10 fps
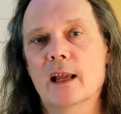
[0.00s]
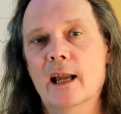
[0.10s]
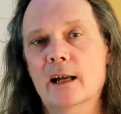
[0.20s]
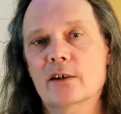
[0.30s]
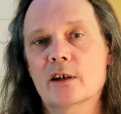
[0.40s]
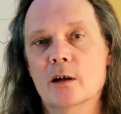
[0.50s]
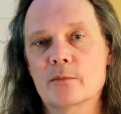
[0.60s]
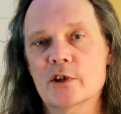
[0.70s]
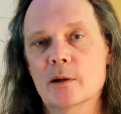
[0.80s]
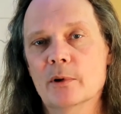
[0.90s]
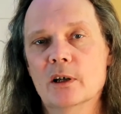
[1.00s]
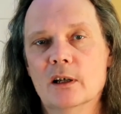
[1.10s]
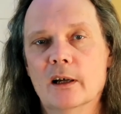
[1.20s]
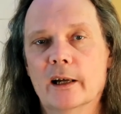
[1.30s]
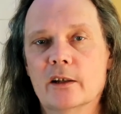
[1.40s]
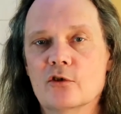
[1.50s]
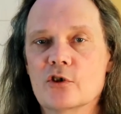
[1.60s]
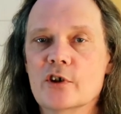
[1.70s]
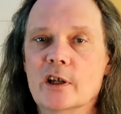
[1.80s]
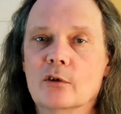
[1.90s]
act comes up, I can
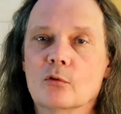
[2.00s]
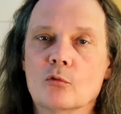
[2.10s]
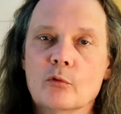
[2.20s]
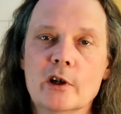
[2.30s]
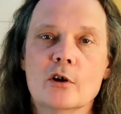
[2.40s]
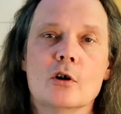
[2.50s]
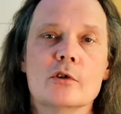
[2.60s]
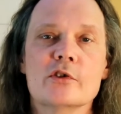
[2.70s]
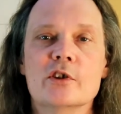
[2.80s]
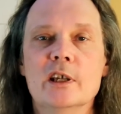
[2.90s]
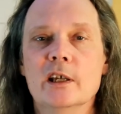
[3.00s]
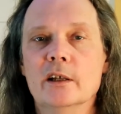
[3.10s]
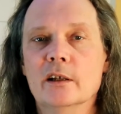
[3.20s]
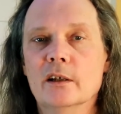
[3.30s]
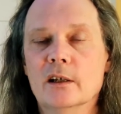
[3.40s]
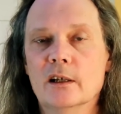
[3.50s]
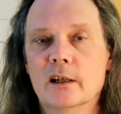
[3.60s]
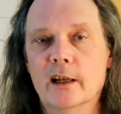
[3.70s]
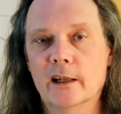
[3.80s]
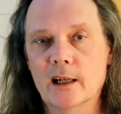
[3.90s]
just hit recall scene
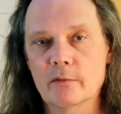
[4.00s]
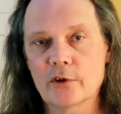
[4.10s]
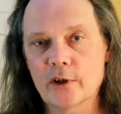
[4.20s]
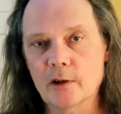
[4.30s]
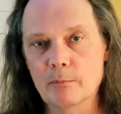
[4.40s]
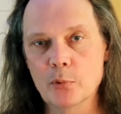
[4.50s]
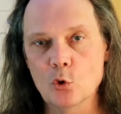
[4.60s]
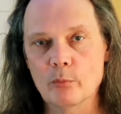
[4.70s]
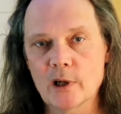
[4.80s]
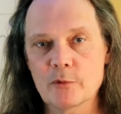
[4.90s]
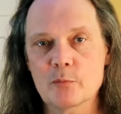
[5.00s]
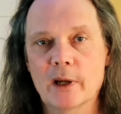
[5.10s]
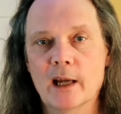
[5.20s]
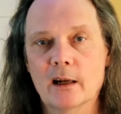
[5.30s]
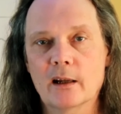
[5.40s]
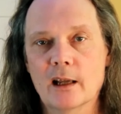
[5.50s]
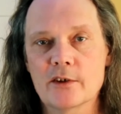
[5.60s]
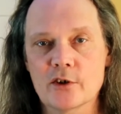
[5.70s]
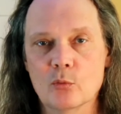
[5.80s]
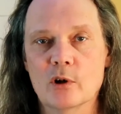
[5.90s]
and everything, boom, comes back
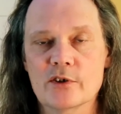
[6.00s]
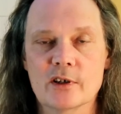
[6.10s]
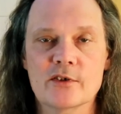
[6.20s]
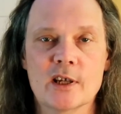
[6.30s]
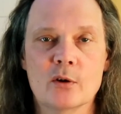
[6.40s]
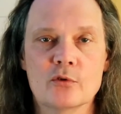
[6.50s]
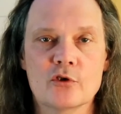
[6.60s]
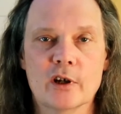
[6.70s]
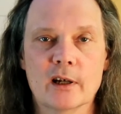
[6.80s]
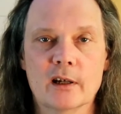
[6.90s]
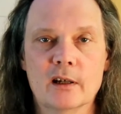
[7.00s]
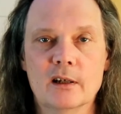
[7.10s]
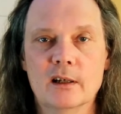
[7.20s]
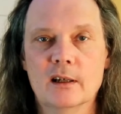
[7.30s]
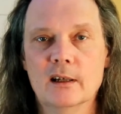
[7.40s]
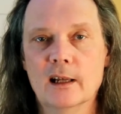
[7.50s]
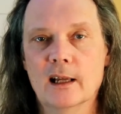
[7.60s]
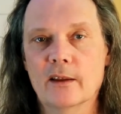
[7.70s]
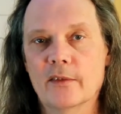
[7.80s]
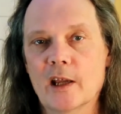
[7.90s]
as it was at sound check
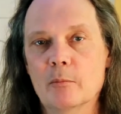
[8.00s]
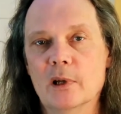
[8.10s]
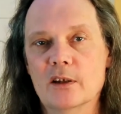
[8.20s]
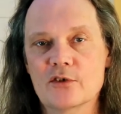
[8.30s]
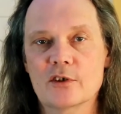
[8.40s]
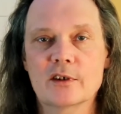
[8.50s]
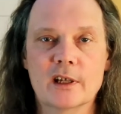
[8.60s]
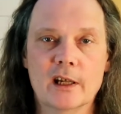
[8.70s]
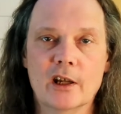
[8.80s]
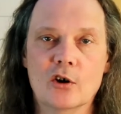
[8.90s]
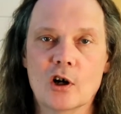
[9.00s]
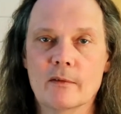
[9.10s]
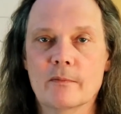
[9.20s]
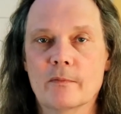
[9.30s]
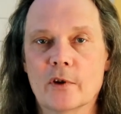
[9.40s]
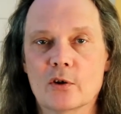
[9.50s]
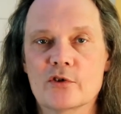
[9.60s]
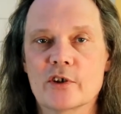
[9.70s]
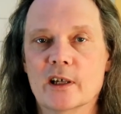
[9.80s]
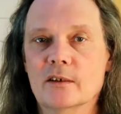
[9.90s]
and that makes kicking off their
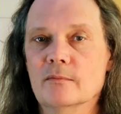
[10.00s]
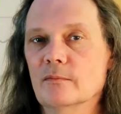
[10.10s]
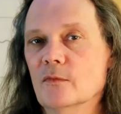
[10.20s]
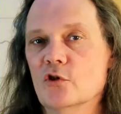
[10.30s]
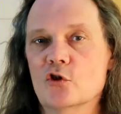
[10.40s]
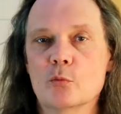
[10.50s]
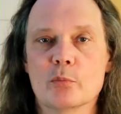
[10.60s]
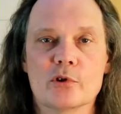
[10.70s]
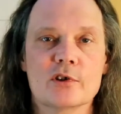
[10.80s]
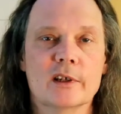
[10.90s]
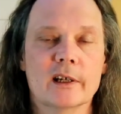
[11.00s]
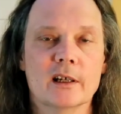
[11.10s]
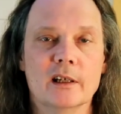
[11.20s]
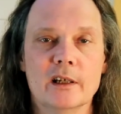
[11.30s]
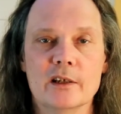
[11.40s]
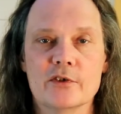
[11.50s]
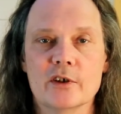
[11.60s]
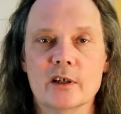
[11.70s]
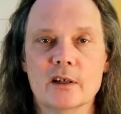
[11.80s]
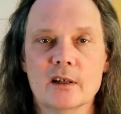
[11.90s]
set super slick and easy.